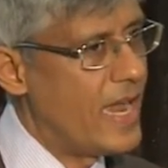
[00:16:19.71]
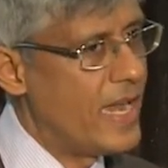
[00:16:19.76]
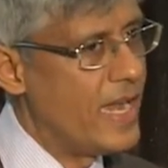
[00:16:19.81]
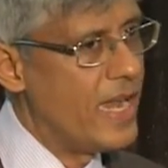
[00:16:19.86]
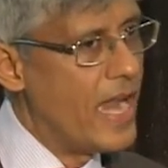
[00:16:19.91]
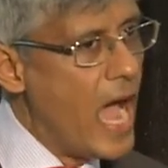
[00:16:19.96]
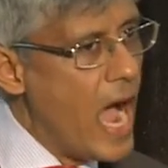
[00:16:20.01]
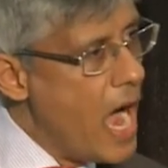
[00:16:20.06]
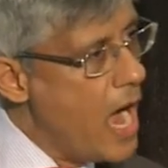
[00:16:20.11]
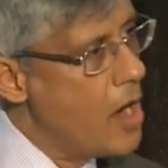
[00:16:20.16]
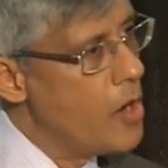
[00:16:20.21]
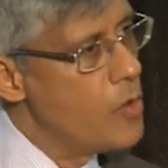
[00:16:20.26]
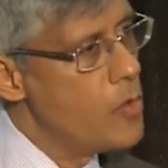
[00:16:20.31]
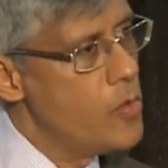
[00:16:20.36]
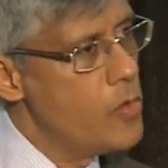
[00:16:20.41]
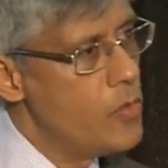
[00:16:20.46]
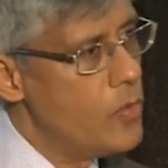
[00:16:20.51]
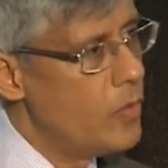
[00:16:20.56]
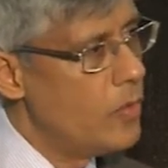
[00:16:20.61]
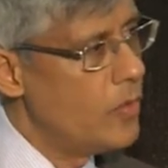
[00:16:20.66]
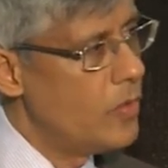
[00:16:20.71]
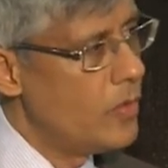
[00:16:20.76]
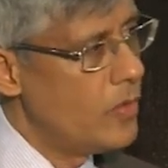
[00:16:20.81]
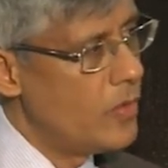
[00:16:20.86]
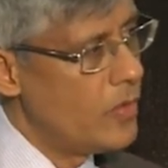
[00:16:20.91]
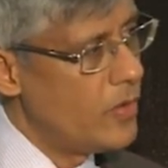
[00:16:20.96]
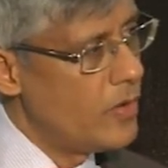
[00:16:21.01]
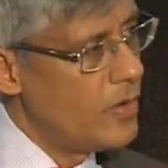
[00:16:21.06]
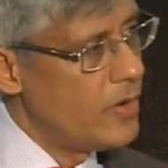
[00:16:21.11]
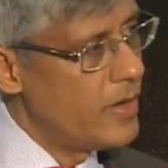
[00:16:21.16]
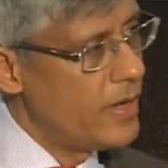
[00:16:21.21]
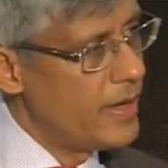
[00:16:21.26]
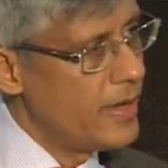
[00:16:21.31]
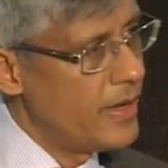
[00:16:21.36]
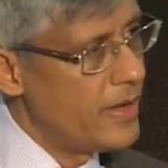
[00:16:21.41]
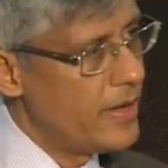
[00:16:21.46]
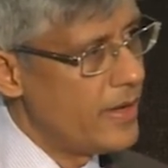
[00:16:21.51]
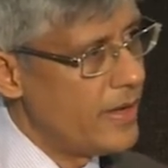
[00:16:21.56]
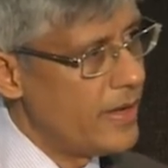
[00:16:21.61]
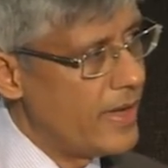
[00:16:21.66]
now
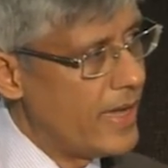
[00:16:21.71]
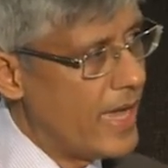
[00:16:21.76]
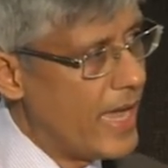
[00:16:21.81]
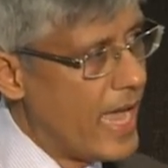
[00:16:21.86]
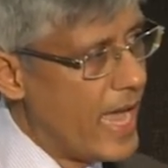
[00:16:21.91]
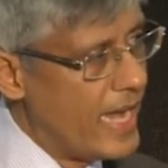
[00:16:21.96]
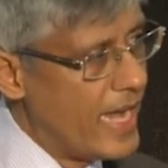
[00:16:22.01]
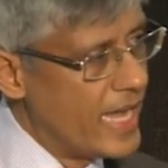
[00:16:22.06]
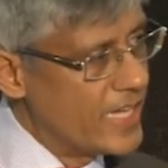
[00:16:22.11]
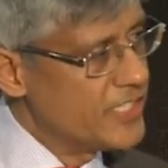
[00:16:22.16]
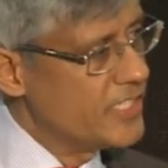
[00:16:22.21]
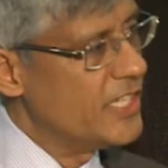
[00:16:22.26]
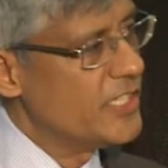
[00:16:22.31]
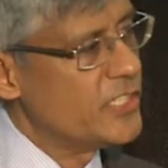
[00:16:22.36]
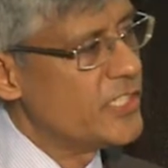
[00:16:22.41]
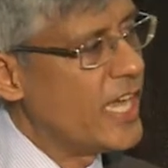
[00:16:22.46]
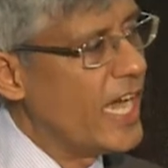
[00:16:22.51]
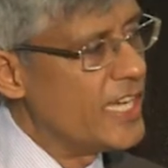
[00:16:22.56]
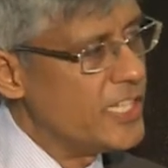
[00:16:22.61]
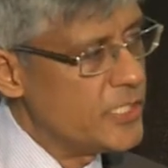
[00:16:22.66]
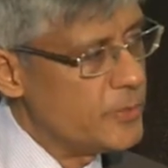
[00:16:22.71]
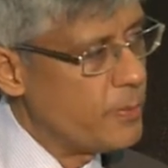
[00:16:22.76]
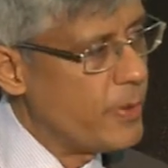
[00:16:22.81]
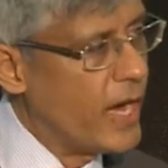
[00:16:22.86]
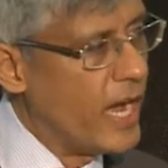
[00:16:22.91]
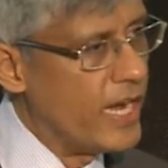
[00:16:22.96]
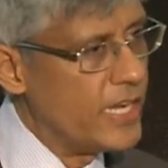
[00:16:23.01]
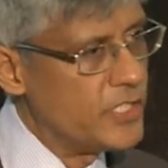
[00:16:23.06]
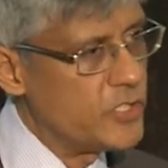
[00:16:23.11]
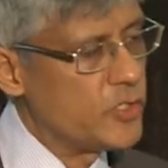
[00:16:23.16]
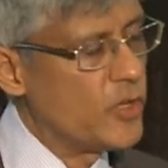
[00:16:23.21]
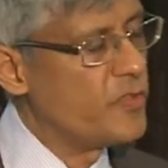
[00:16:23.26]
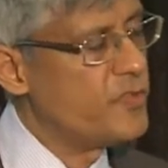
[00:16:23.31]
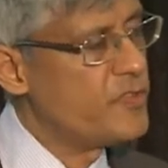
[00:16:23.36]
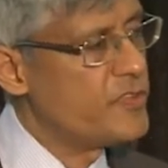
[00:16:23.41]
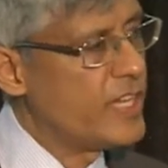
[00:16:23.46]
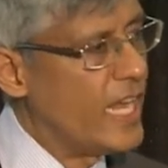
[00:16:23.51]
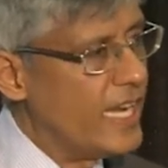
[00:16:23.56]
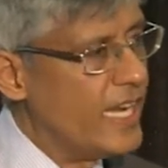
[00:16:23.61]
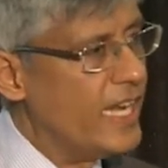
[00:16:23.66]
an exercise price
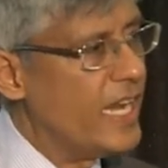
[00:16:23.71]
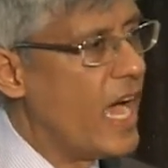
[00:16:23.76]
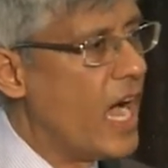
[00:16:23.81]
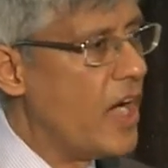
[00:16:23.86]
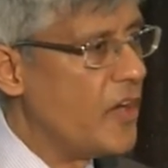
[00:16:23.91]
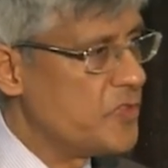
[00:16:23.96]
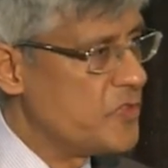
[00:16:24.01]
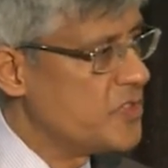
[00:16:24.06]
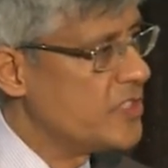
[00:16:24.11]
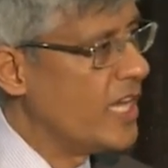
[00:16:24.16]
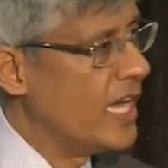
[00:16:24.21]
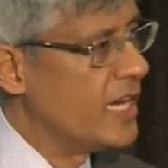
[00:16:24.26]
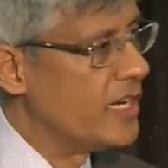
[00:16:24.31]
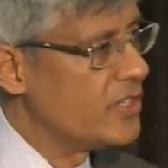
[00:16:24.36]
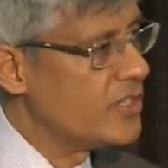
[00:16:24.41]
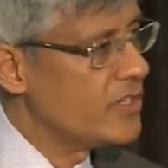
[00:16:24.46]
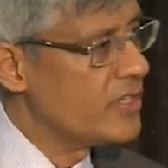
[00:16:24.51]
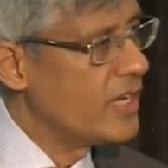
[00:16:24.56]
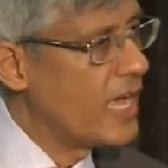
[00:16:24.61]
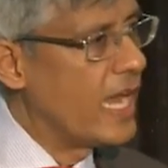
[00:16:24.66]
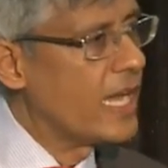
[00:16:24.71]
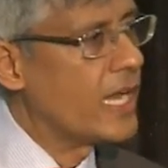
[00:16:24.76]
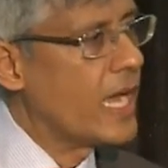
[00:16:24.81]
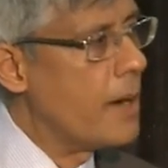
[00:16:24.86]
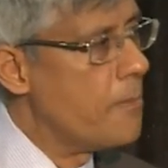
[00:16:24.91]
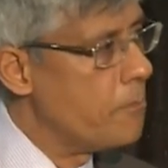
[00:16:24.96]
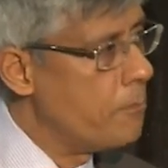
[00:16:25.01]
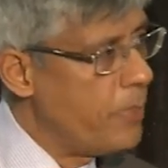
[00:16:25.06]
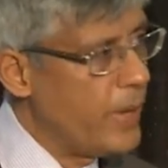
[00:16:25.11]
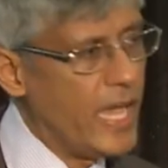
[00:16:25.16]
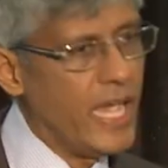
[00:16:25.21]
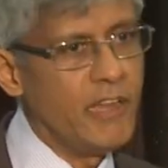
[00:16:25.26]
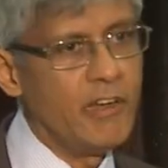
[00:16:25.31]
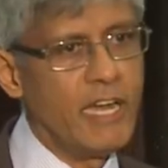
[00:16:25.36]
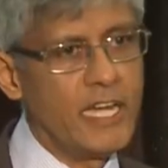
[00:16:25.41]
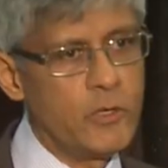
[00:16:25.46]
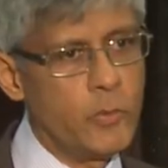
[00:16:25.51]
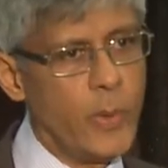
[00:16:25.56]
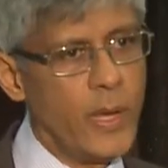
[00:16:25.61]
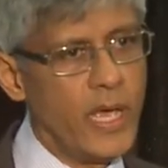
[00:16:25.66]
of 10 and a half cent and compare
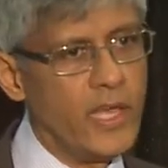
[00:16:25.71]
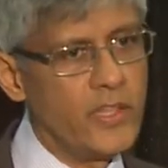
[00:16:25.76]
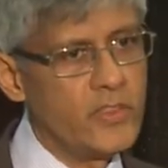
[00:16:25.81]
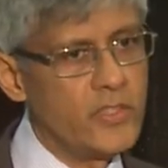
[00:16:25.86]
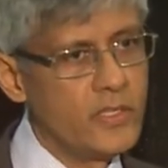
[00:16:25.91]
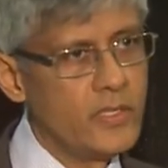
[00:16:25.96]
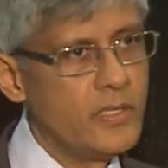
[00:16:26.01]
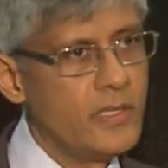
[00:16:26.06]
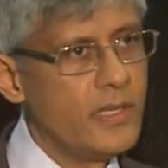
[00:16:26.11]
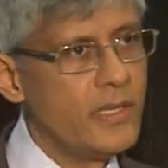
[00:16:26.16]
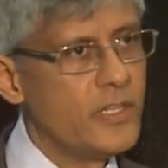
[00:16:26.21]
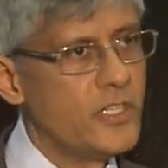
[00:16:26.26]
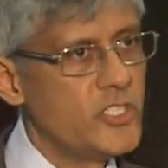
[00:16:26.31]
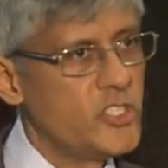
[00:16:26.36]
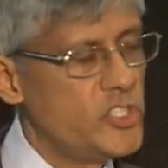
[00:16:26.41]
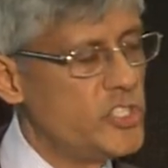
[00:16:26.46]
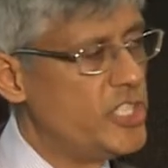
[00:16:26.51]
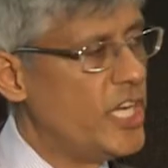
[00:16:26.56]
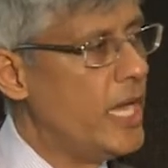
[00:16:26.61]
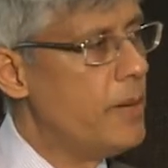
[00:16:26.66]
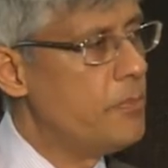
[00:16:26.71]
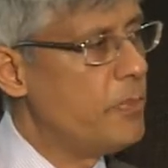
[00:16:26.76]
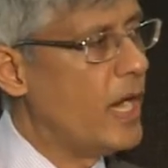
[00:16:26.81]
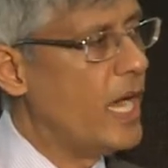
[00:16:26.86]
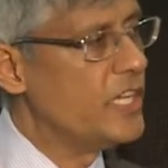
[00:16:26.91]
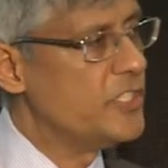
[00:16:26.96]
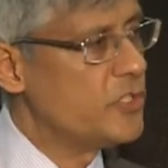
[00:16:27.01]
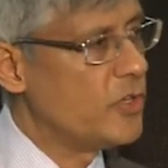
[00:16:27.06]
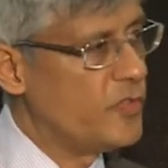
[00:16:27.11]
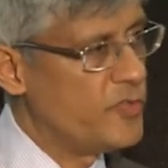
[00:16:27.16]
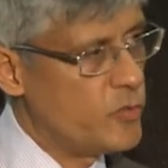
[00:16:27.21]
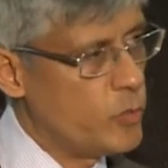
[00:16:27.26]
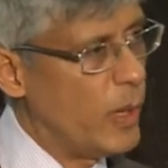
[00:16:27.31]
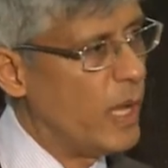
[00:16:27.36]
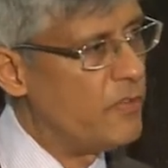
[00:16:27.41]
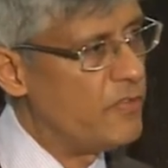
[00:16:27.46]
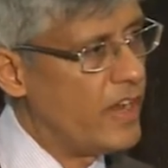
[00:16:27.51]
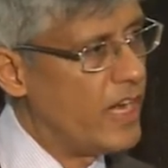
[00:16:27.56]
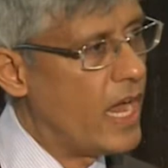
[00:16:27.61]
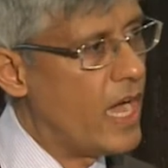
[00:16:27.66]
it with share price of
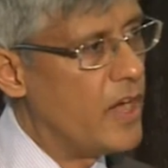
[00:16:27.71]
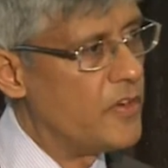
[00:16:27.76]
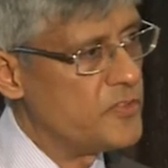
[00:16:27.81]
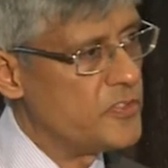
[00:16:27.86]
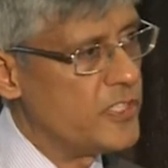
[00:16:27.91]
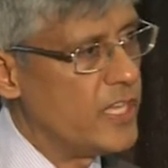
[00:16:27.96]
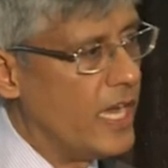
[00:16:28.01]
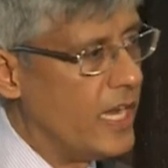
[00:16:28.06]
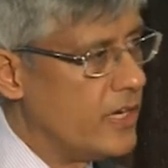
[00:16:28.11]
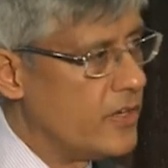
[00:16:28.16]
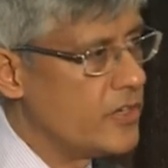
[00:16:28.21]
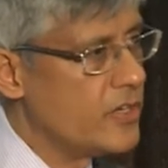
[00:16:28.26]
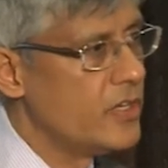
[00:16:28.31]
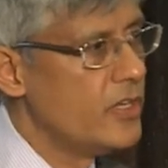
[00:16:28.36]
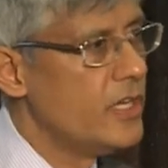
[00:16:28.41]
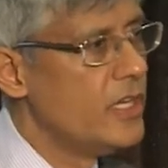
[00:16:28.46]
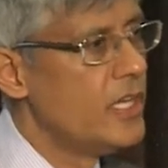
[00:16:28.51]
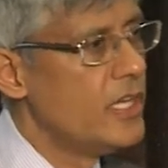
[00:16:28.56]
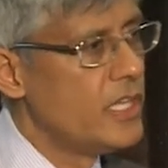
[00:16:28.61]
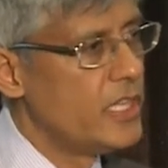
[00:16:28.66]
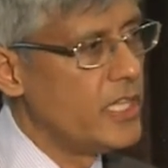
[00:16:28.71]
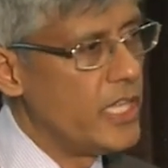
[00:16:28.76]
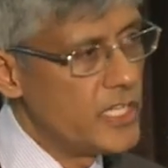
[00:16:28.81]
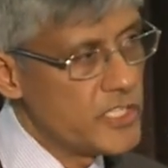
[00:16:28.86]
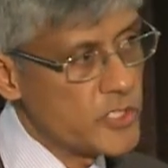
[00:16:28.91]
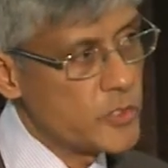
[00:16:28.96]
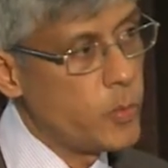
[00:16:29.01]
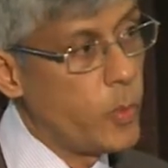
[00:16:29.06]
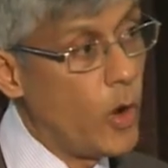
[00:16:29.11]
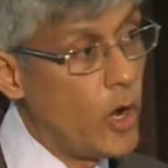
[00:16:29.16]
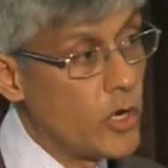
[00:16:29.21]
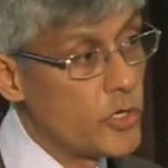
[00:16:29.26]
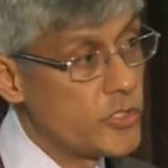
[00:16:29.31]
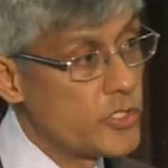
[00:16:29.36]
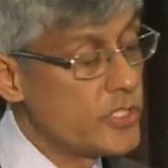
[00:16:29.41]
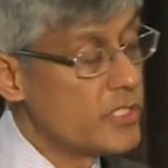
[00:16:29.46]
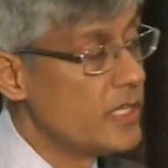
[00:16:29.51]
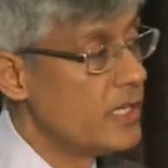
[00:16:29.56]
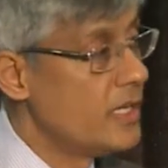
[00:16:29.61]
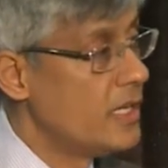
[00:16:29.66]
12 and a half cent. This
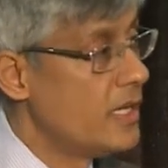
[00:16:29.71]
was